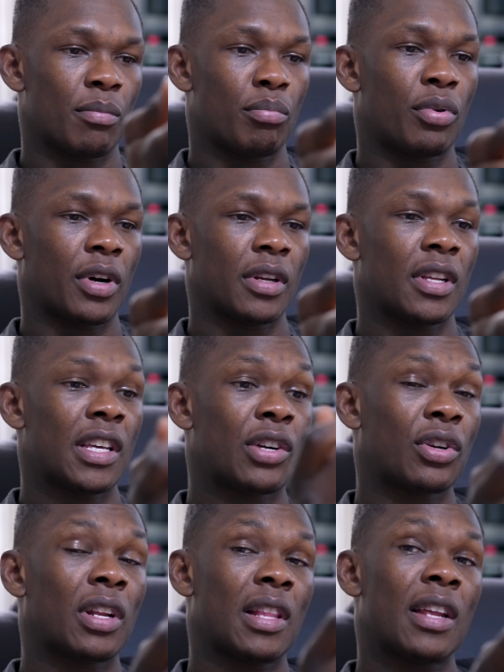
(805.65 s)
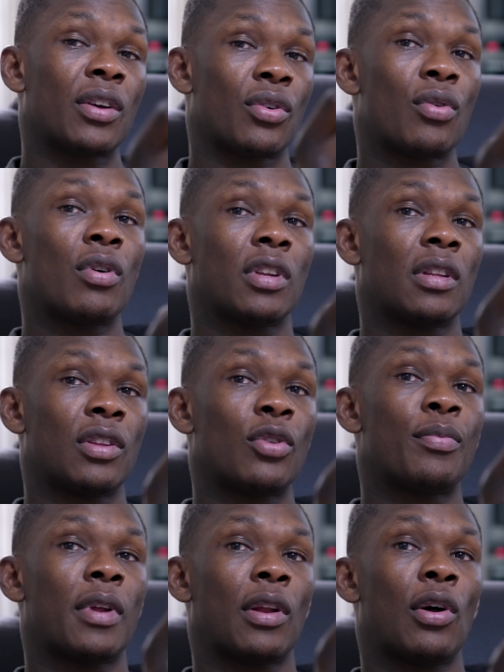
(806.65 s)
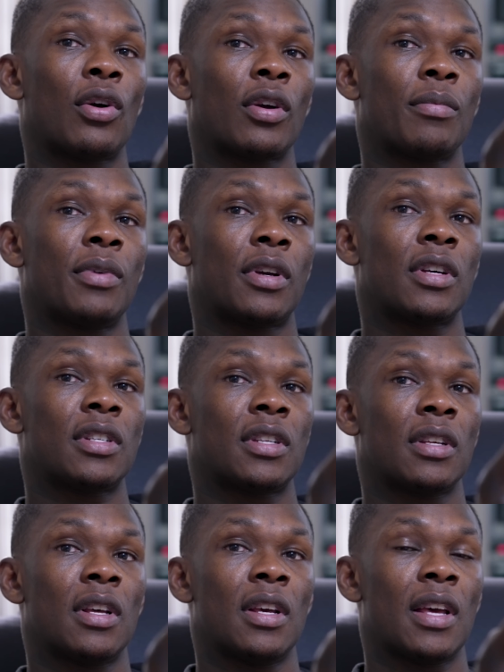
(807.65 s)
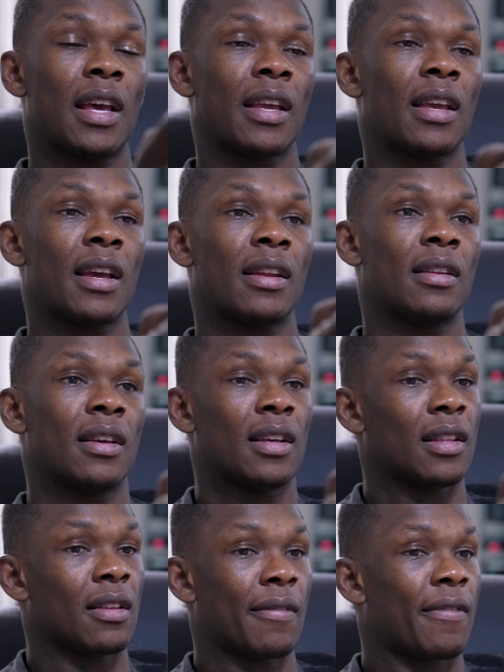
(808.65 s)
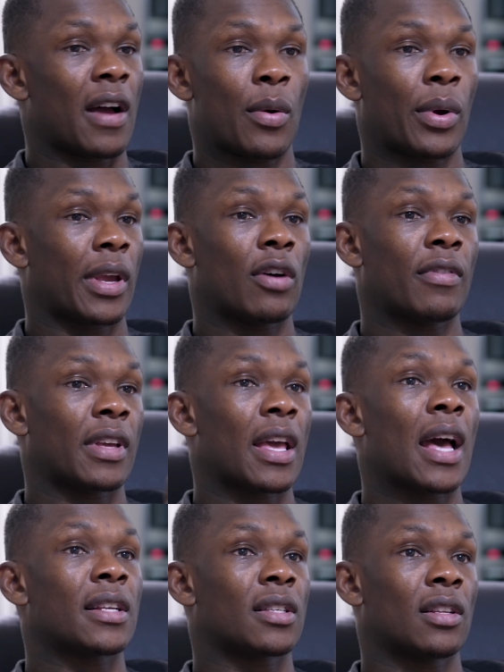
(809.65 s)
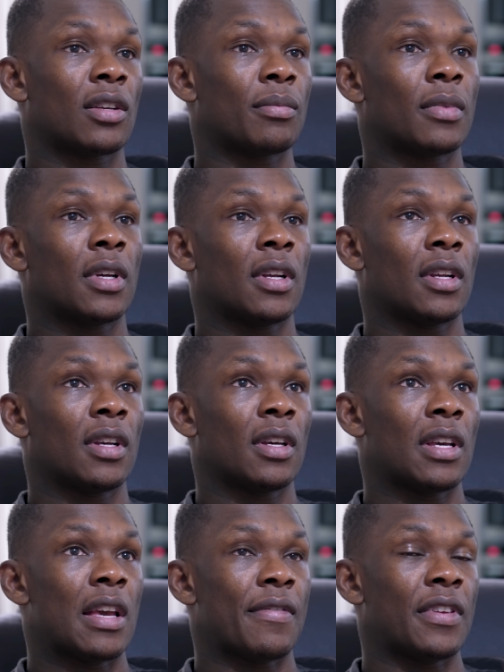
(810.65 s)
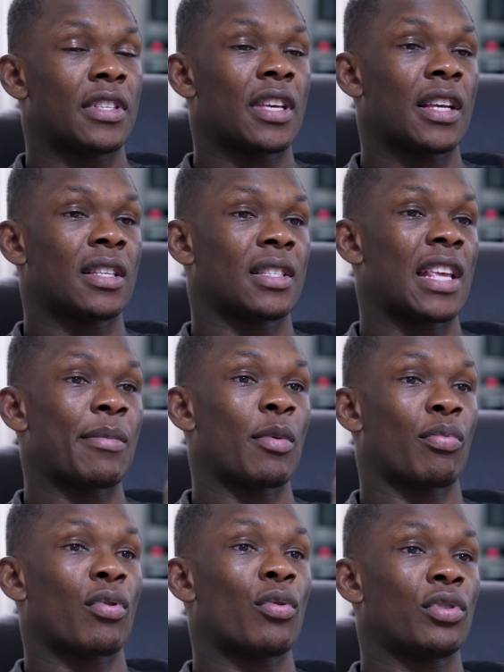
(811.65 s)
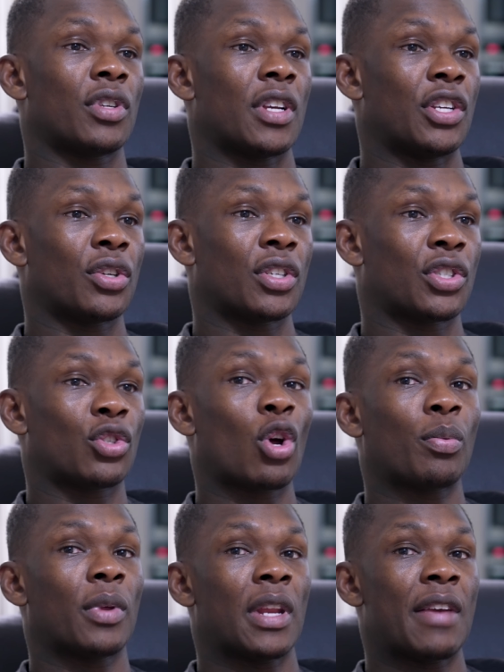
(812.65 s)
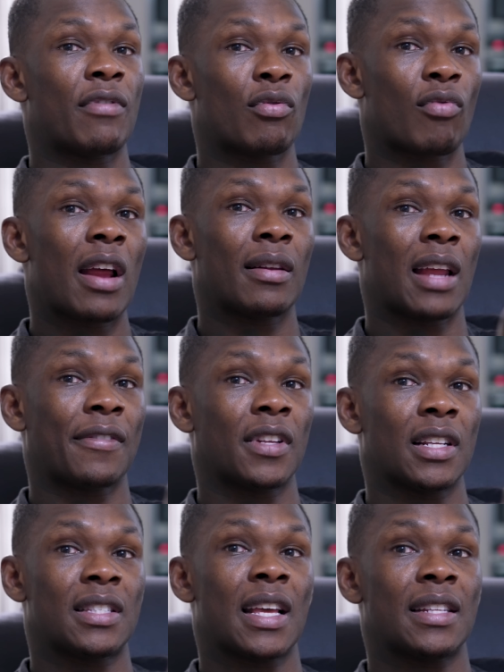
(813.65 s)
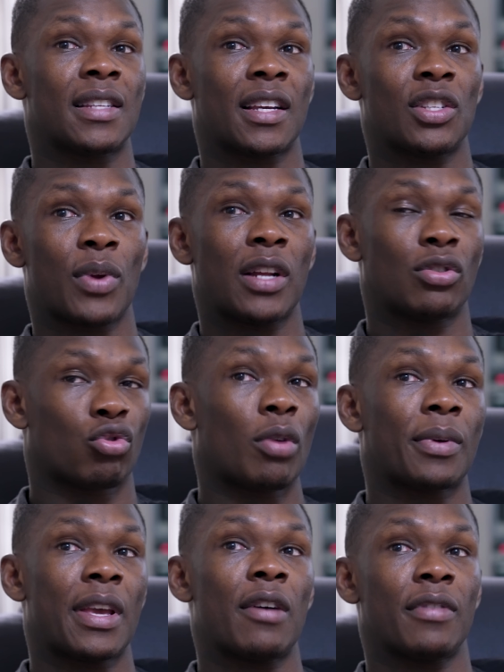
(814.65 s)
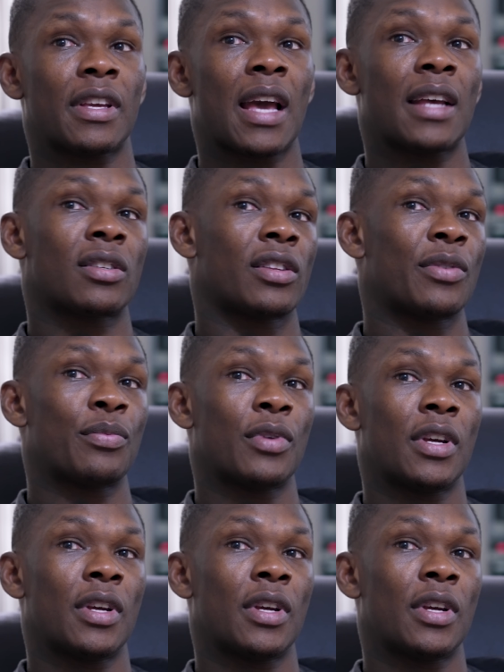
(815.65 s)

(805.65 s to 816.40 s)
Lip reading: But he could have let it go on a little bit longer, because, again, the fight with Kelvin Gastelum, if he takes the same approach, he should have stopped it even right after the 10 seconds when I dropped Kelvin Gastelum.